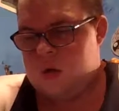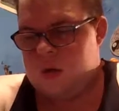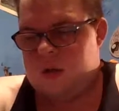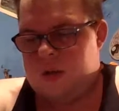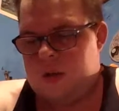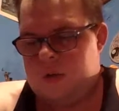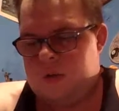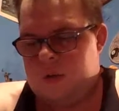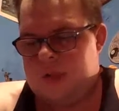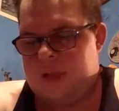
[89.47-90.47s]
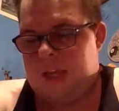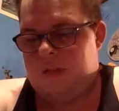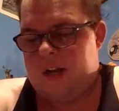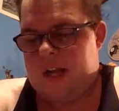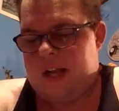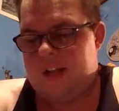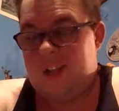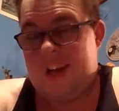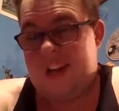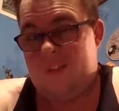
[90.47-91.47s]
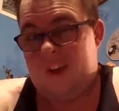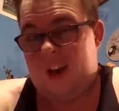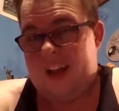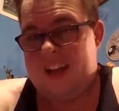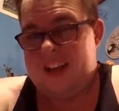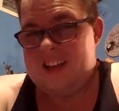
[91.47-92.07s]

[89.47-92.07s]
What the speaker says: Let's be honest with Team 3D and Johnny Divine.